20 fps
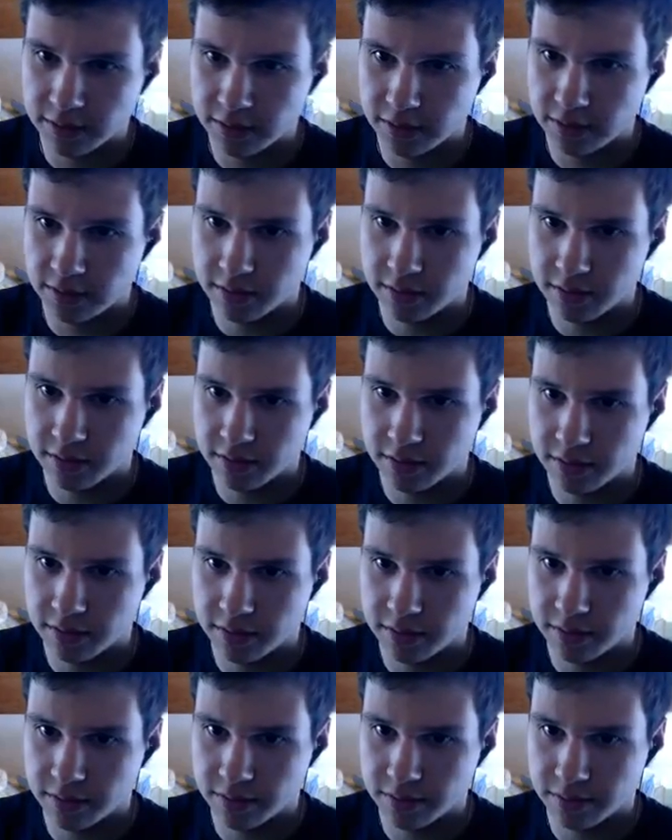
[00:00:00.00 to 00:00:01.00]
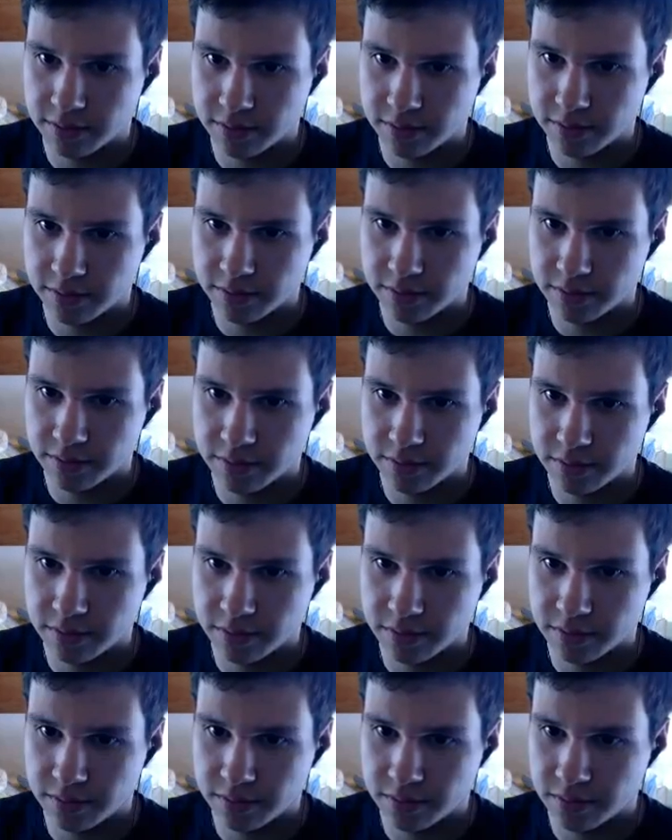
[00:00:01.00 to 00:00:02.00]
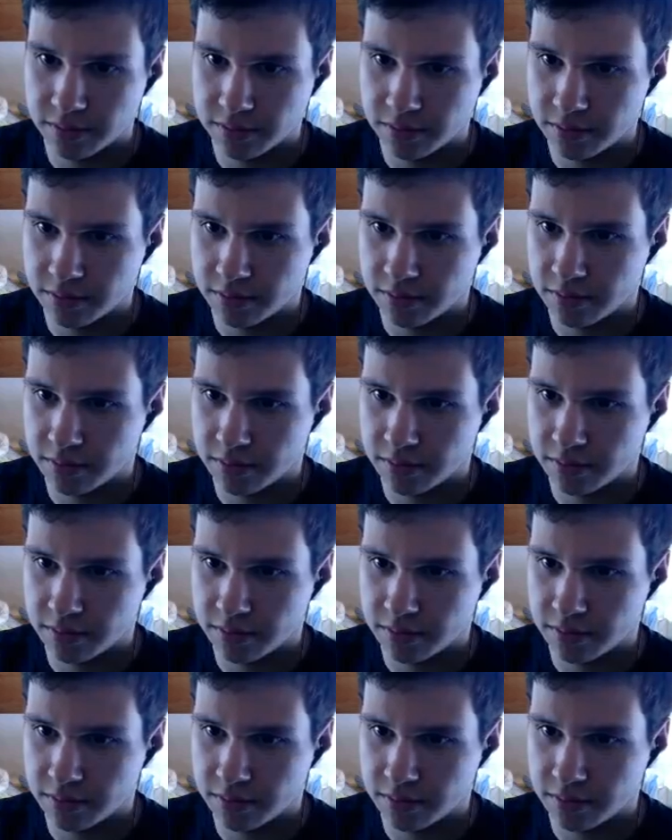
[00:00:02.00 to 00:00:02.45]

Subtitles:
(silence)